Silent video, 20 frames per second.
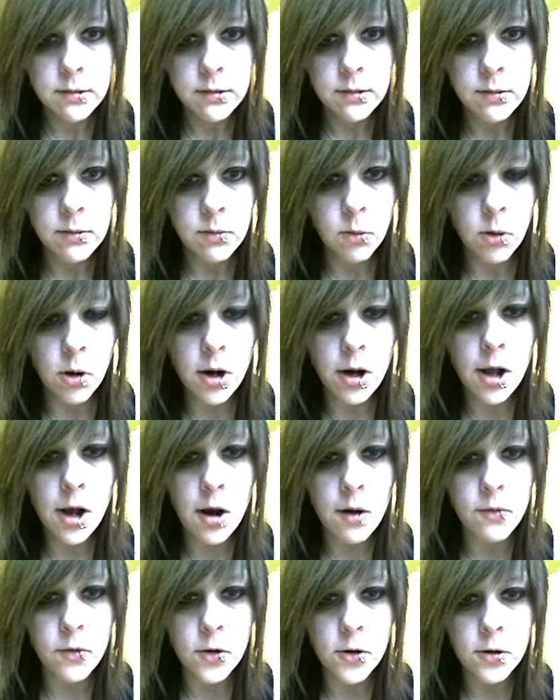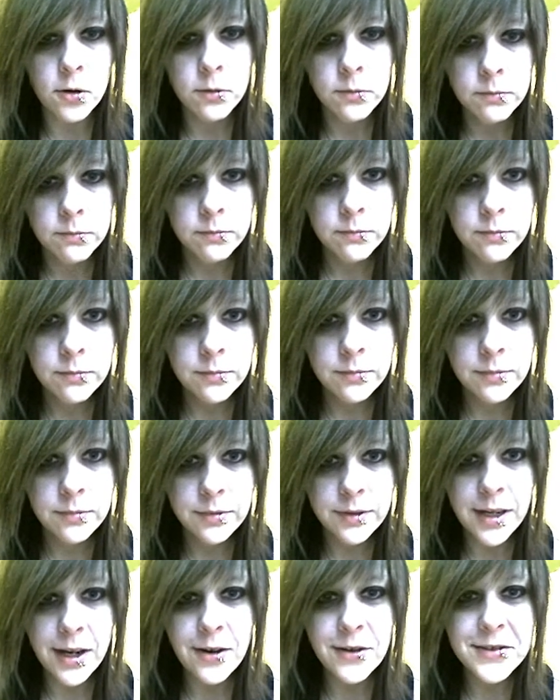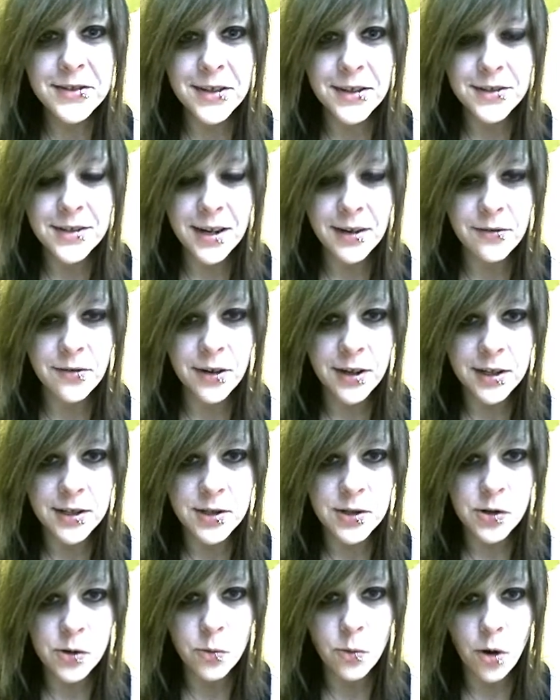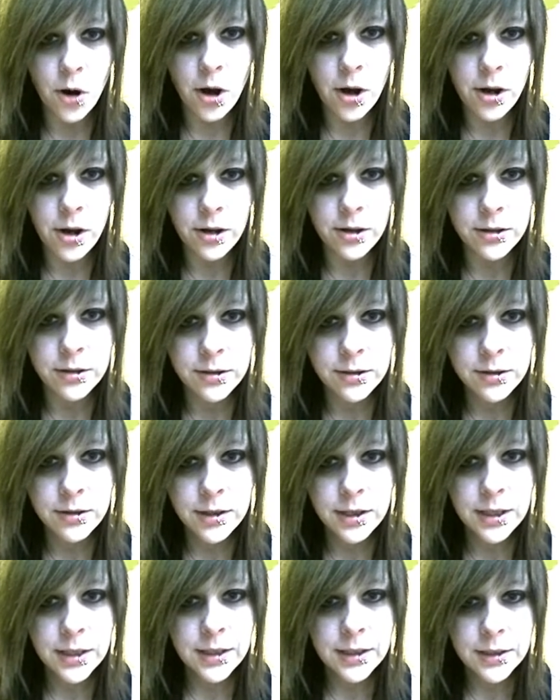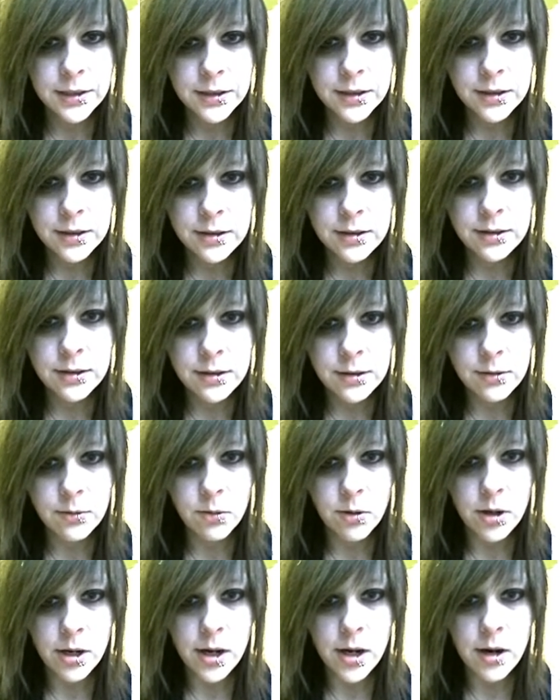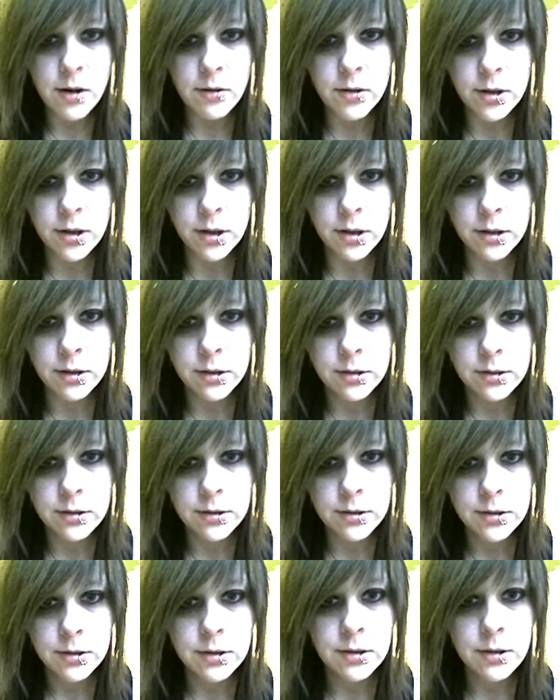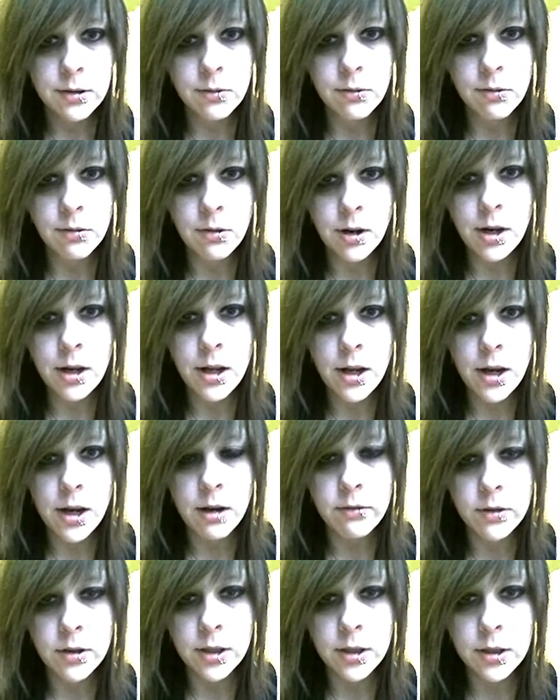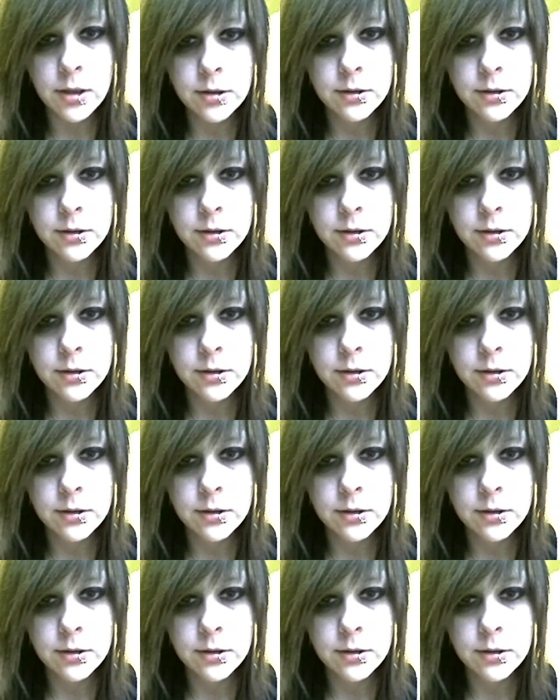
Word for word: Whatever. Now he sounds like fucking Squall. Whatever. Whatever.